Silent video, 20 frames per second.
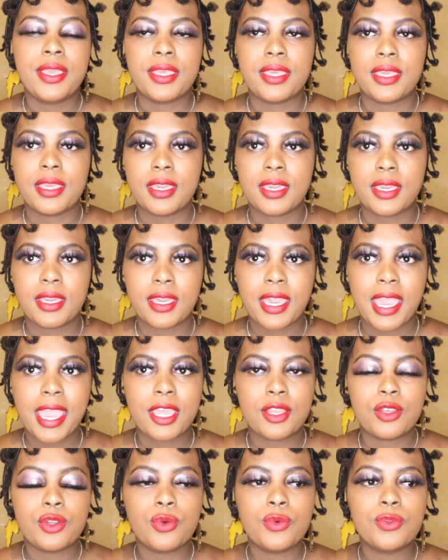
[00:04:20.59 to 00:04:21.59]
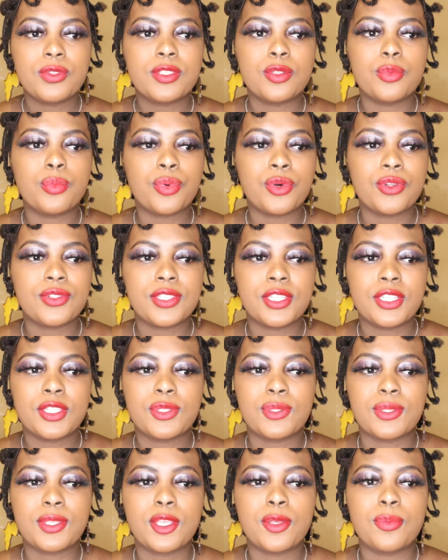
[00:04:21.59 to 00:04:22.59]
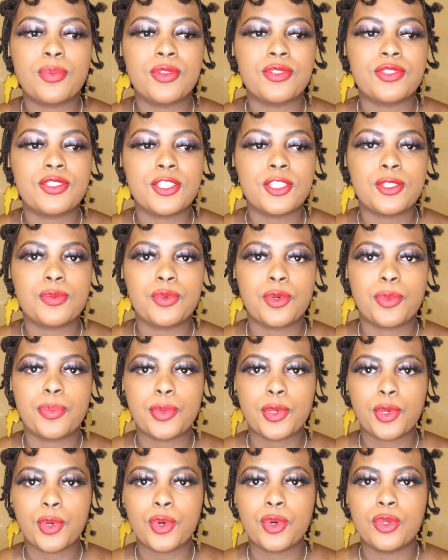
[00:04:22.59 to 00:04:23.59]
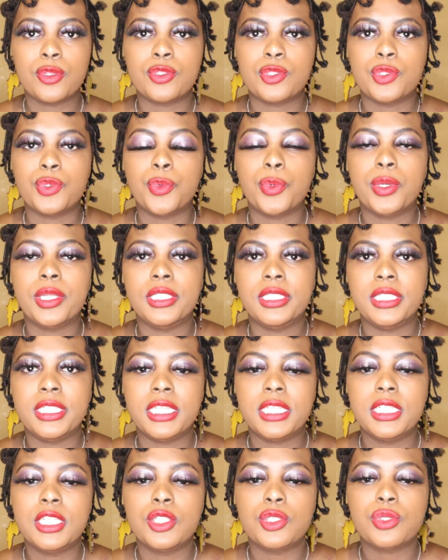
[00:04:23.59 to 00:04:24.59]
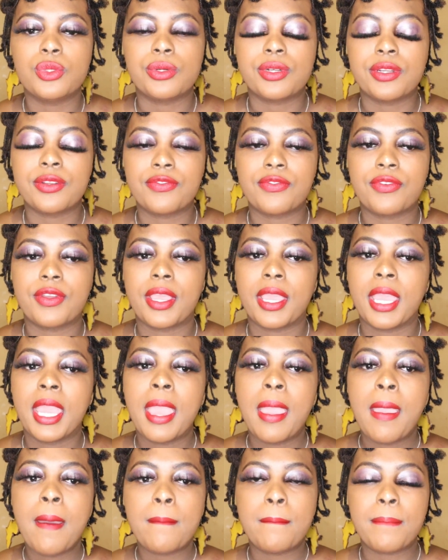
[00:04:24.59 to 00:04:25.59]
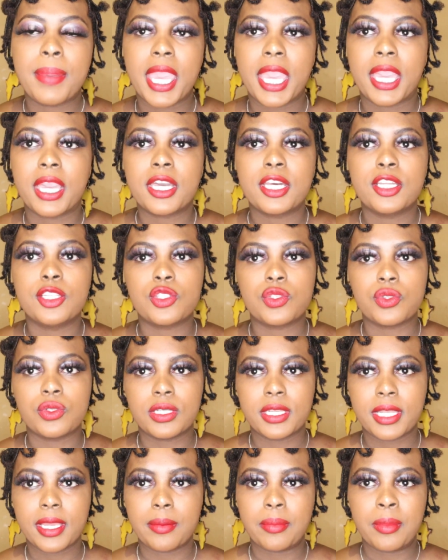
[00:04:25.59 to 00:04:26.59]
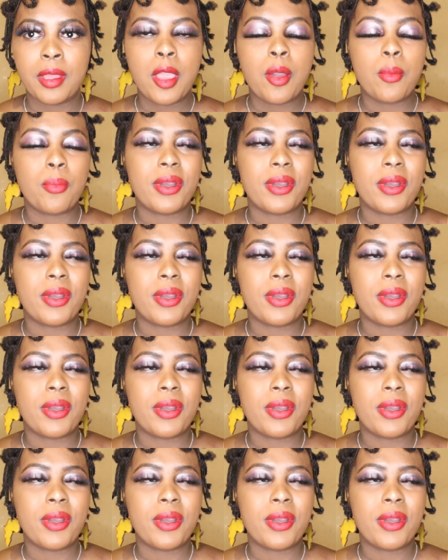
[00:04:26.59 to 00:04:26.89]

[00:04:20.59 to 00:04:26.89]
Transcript: year, I know it's important to keep your textbook because you will need to refer back to them.